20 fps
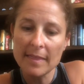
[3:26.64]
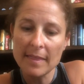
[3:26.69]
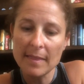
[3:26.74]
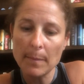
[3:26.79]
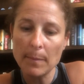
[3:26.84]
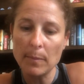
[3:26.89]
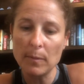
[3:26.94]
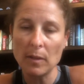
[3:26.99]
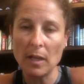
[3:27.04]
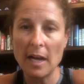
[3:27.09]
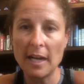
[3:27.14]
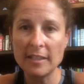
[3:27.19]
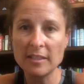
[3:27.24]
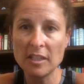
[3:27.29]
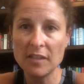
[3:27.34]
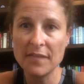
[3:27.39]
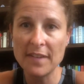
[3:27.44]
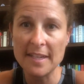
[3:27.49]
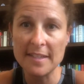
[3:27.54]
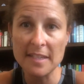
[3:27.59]
the blocks
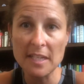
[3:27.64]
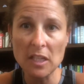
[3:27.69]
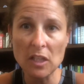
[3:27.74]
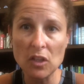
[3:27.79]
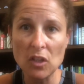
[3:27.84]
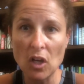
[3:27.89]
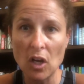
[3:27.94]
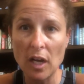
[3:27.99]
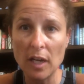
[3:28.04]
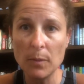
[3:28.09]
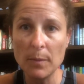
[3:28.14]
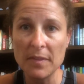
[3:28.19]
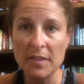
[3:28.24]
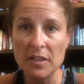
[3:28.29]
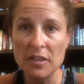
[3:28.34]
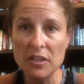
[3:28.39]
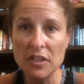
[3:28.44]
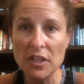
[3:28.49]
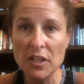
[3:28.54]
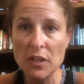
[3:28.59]
are facing long with
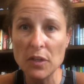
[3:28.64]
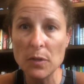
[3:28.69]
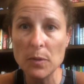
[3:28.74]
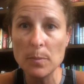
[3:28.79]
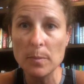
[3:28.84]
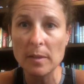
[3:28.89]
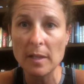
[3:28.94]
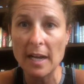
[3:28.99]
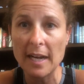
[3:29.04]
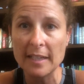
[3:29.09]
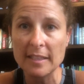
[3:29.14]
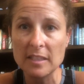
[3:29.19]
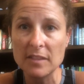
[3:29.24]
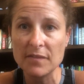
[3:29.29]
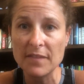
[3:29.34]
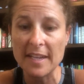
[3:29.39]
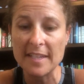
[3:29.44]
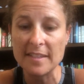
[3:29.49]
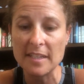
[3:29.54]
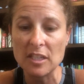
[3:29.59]
the 2 blocks
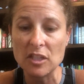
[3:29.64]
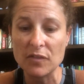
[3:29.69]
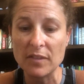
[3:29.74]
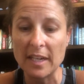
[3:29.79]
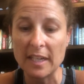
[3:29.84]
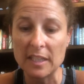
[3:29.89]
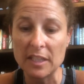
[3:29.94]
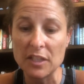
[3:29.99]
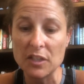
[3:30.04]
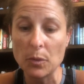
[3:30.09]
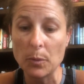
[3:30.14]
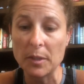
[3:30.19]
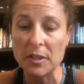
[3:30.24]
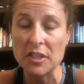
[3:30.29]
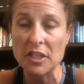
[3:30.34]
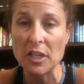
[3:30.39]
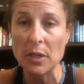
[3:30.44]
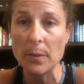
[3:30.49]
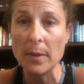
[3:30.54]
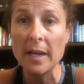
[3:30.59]
facing directly
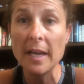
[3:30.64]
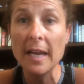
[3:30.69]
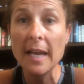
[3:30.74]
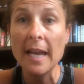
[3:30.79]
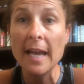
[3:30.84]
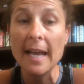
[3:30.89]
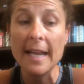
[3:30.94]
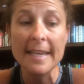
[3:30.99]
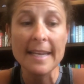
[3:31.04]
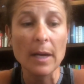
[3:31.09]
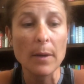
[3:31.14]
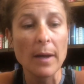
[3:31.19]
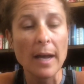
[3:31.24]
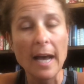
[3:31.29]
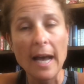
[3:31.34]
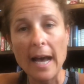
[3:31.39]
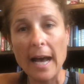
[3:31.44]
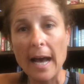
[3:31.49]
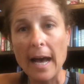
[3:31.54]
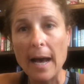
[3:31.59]
towards you. Now,
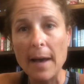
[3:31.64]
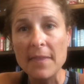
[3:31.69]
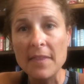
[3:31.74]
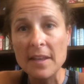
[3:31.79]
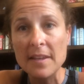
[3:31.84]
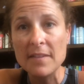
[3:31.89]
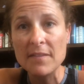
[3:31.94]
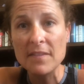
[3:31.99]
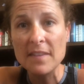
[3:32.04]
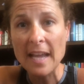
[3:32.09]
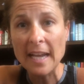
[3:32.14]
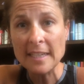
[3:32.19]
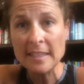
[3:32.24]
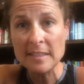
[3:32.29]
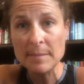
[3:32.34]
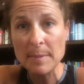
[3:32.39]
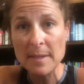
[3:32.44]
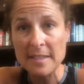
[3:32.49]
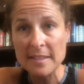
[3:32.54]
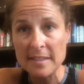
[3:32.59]
the
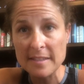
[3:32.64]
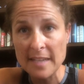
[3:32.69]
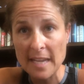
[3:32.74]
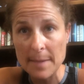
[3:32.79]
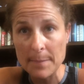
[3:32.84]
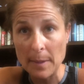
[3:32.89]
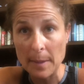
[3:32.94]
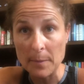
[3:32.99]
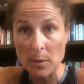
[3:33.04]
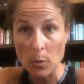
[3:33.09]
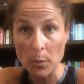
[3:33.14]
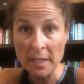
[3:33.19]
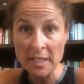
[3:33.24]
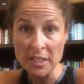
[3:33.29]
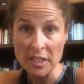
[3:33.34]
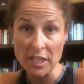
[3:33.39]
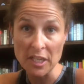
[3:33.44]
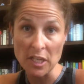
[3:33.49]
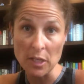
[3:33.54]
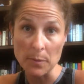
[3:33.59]
next piece of tape I'm going
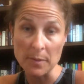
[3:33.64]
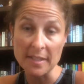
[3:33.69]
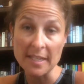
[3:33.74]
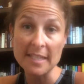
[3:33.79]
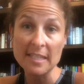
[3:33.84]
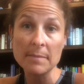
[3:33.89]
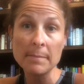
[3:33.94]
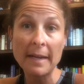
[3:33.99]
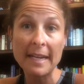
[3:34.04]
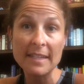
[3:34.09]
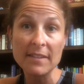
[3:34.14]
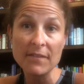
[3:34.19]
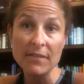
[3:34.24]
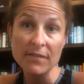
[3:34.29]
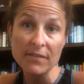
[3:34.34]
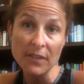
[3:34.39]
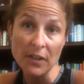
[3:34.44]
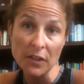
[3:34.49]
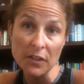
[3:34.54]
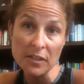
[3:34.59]
to use is my
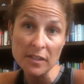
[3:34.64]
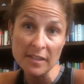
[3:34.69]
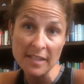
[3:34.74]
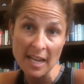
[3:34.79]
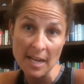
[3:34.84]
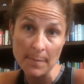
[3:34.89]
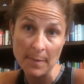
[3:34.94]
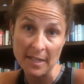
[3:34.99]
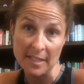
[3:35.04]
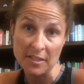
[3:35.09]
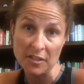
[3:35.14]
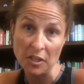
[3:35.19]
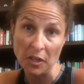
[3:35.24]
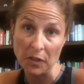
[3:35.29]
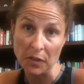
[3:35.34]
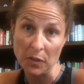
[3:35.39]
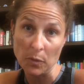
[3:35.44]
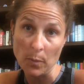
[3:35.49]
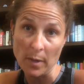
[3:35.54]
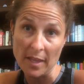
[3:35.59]
first tape I
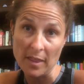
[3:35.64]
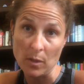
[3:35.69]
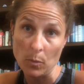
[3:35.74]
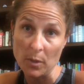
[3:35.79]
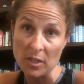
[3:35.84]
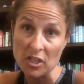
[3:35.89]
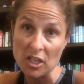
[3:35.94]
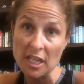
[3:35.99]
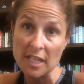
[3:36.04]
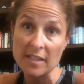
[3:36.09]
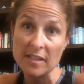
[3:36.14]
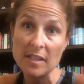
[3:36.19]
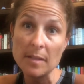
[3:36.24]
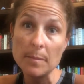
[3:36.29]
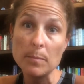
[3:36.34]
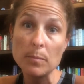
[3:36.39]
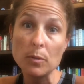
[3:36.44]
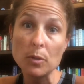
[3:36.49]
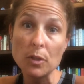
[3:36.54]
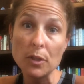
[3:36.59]
started with, which is
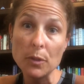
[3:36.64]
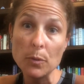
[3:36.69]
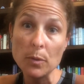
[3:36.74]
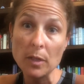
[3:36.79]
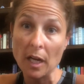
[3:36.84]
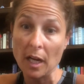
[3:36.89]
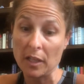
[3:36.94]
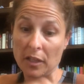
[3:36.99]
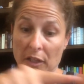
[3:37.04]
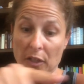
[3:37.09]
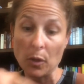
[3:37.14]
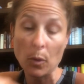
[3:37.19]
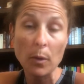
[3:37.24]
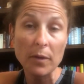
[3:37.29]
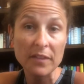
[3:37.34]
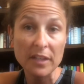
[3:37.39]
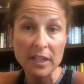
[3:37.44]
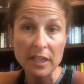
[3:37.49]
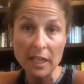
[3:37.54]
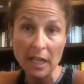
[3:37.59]
the blue color,
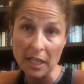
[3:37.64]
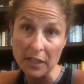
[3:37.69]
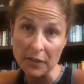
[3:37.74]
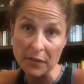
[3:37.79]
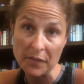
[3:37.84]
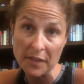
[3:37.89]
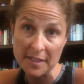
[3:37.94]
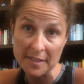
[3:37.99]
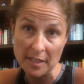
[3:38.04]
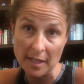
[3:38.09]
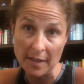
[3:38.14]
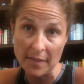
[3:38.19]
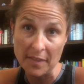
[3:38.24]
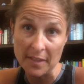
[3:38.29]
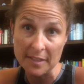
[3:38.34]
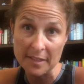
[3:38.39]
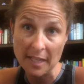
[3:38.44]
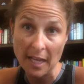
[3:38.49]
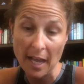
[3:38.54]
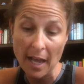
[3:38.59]
or the color that's on
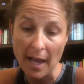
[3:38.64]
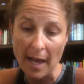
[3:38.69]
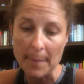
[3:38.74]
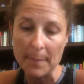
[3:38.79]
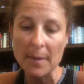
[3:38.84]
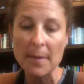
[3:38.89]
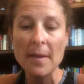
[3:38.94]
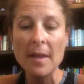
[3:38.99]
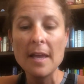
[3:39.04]
the top.